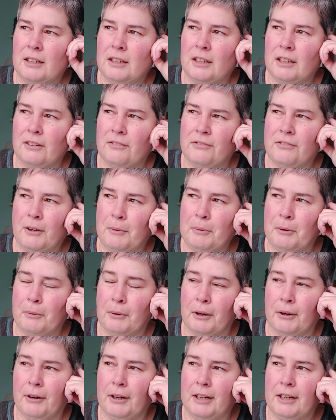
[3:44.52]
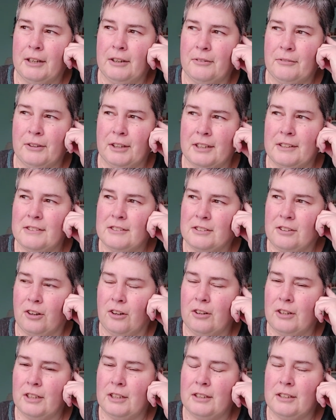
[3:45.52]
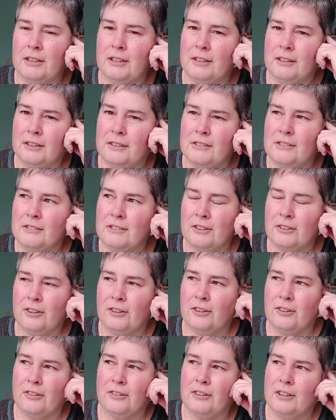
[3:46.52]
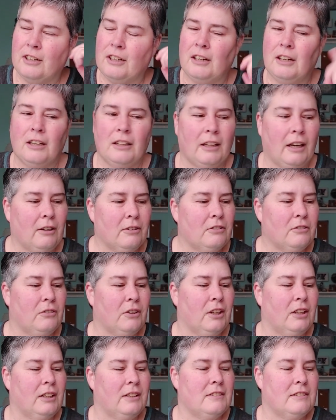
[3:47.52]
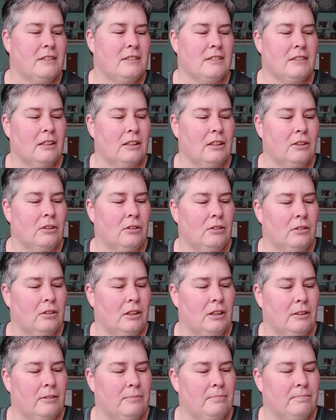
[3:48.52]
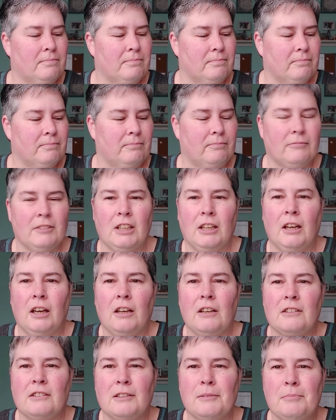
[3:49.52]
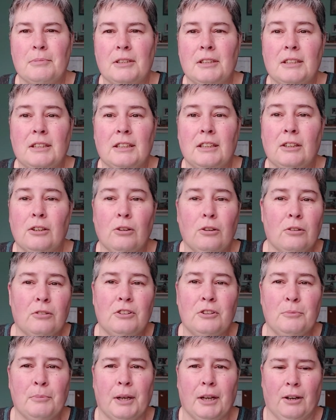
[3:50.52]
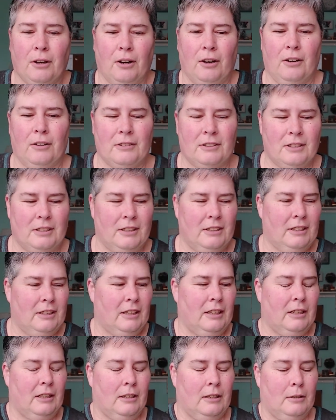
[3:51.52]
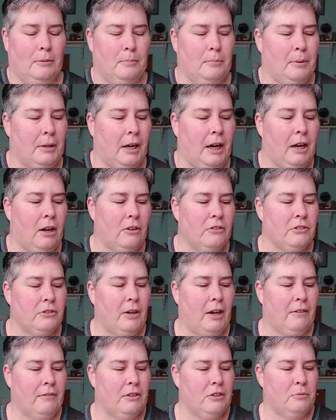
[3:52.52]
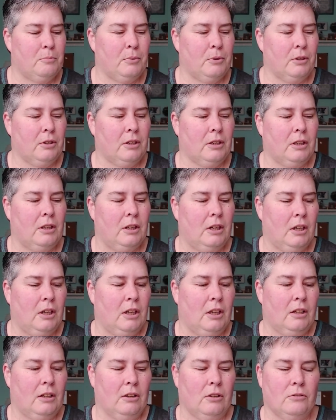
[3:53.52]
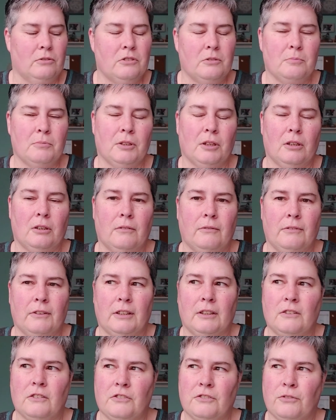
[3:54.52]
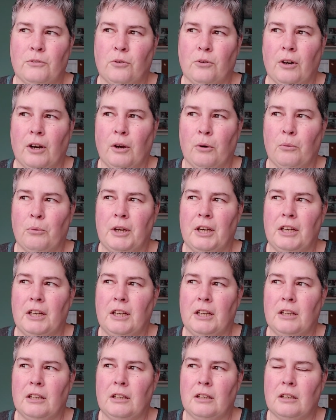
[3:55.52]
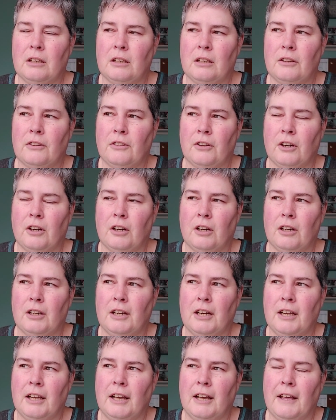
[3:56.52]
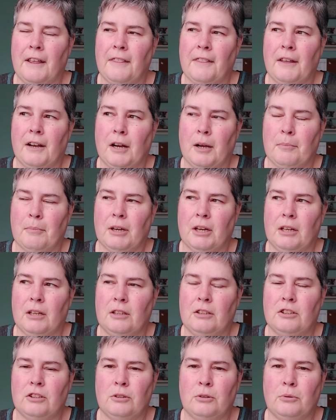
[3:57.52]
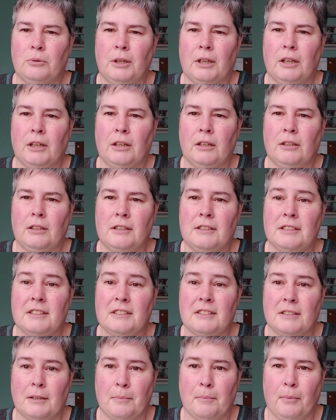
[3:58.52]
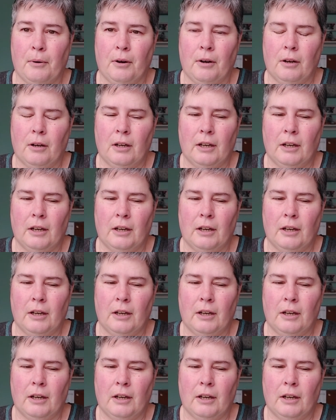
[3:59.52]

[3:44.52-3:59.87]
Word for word: in February when it started. So that was fun. It's just a little uh, something dear to my heart. Um, but I also have this book Lonesome Dove is for a reading thon that I'm going to do in December,